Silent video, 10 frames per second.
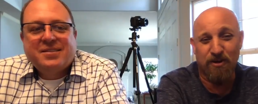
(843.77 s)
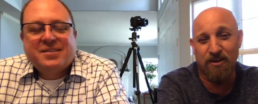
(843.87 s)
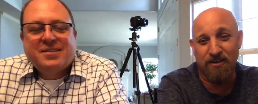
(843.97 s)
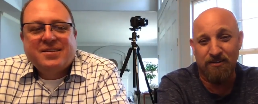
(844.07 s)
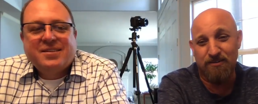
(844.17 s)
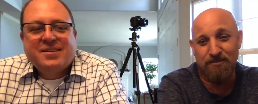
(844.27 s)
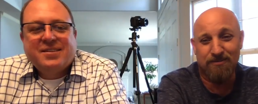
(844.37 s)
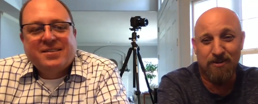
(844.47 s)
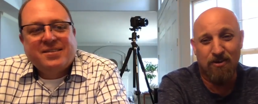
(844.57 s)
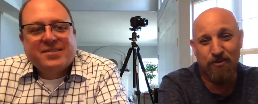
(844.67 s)
Speaker 1: gonna
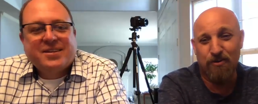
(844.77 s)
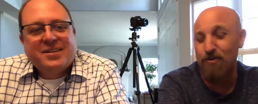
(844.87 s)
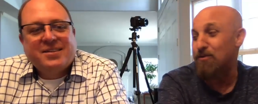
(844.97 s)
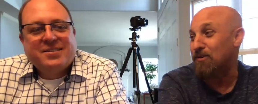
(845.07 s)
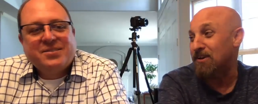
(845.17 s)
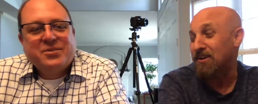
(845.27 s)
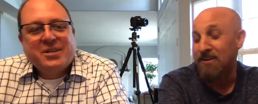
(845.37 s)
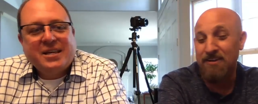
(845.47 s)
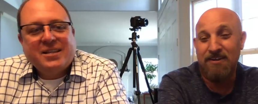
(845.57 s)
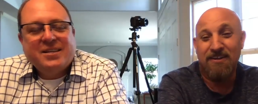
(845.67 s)
call it our own
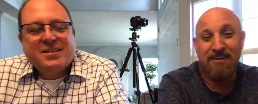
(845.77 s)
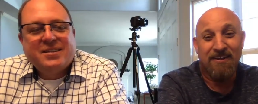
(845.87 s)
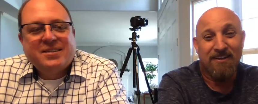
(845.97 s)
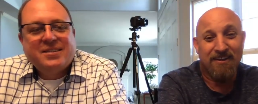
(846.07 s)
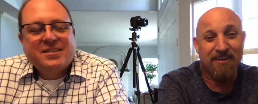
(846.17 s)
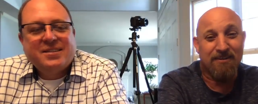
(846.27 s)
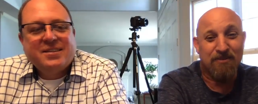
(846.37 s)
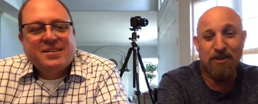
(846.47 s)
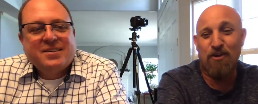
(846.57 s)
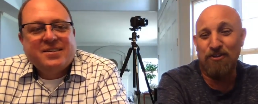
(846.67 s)
ukulele." Yeah, they
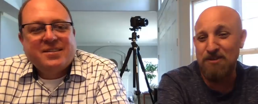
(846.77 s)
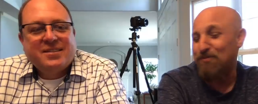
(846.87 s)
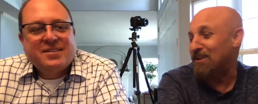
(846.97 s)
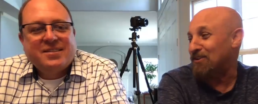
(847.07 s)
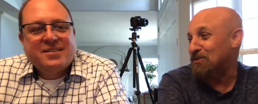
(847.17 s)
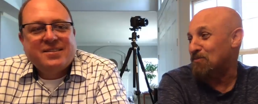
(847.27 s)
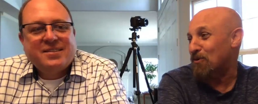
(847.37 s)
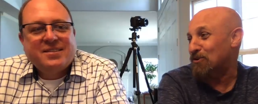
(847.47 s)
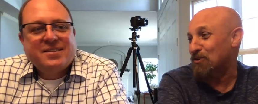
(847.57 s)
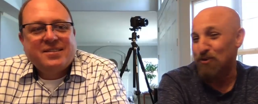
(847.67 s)
call it something else in
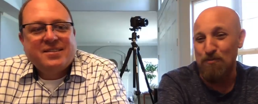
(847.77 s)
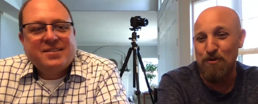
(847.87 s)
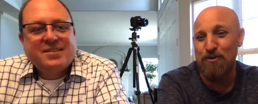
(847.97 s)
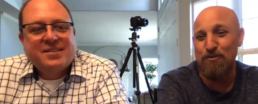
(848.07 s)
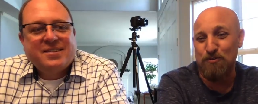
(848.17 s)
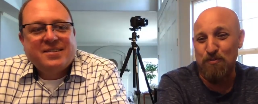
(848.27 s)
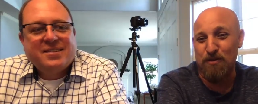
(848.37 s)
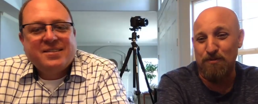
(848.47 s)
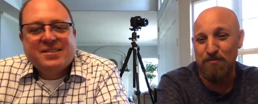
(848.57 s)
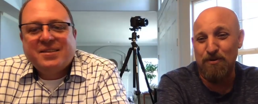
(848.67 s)
Portugal. Marcos
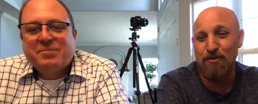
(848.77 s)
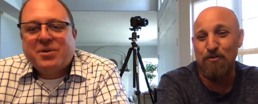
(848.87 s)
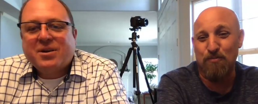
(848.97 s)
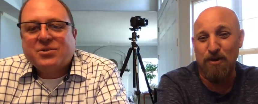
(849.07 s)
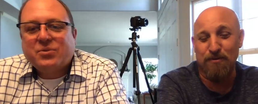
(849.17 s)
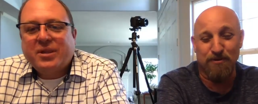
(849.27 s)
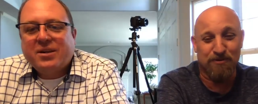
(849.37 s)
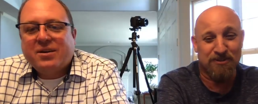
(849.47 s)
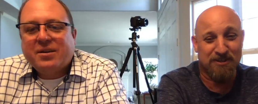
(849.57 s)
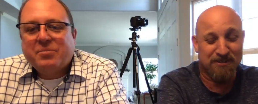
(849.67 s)
probably. Marco Marcos, what do they
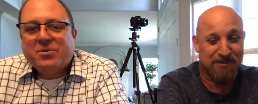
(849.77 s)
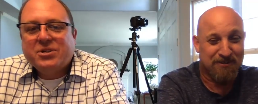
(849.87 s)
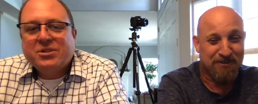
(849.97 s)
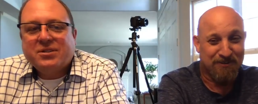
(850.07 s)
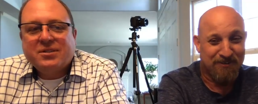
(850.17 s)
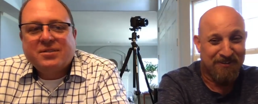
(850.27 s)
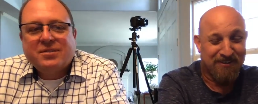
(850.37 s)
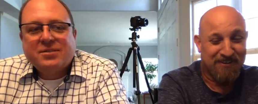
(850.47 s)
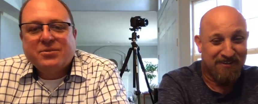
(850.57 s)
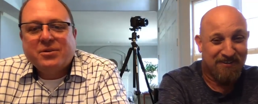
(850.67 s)
call it in
Speaker 2: Portugal?
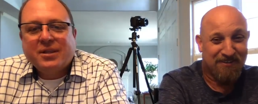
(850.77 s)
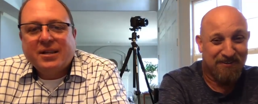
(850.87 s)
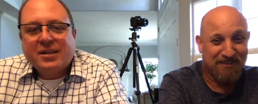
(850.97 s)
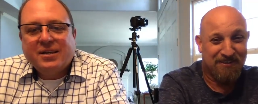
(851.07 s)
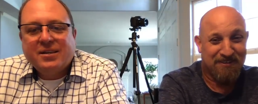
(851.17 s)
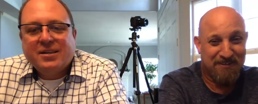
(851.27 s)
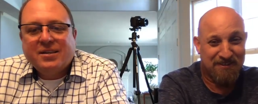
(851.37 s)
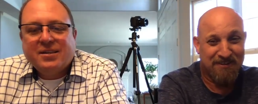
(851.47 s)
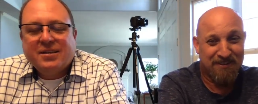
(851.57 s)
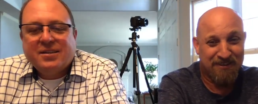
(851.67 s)
the ukulele.
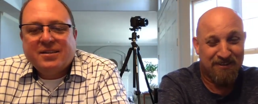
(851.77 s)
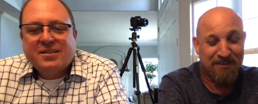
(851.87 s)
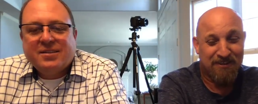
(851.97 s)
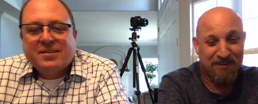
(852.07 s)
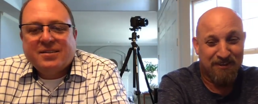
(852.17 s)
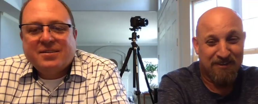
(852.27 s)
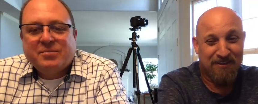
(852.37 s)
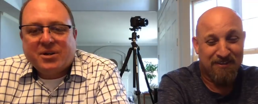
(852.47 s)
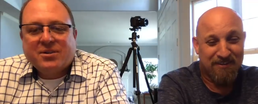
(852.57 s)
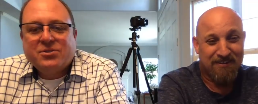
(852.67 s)

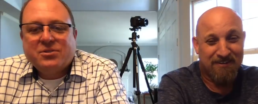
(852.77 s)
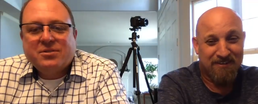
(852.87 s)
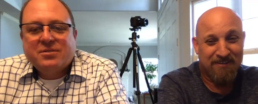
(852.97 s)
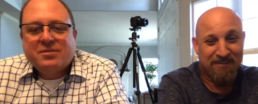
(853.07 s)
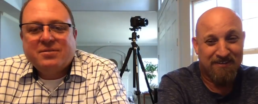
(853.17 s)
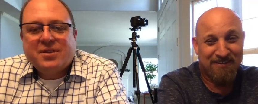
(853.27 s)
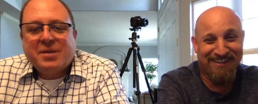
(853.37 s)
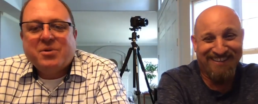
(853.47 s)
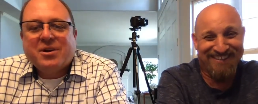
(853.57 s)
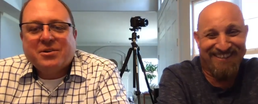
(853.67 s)
Marcos? Hey,
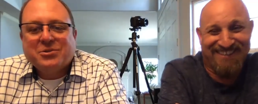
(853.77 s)
Marcos.